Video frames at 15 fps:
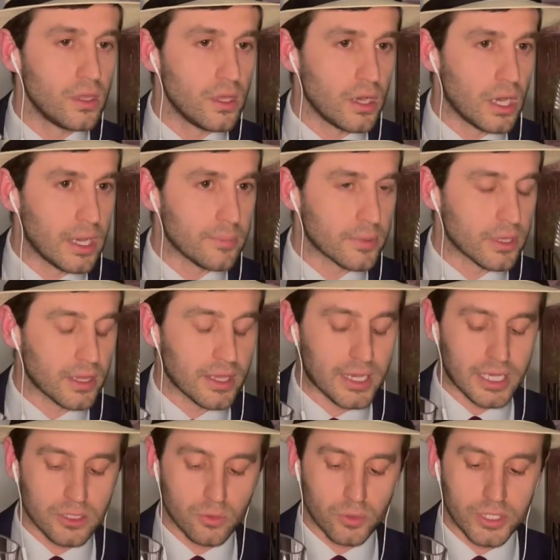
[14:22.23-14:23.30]
I'm
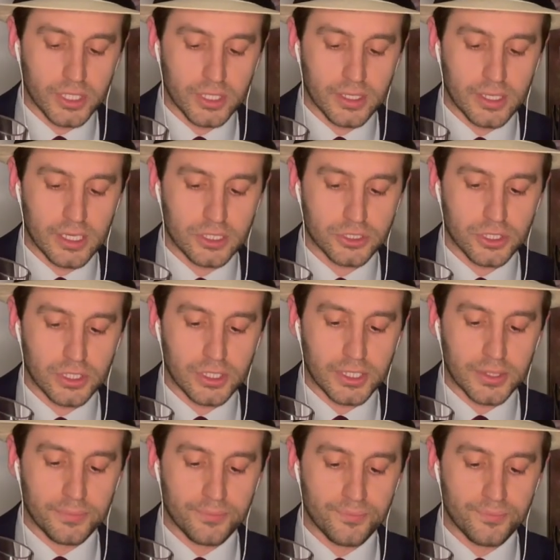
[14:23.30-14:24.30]
glad we can actually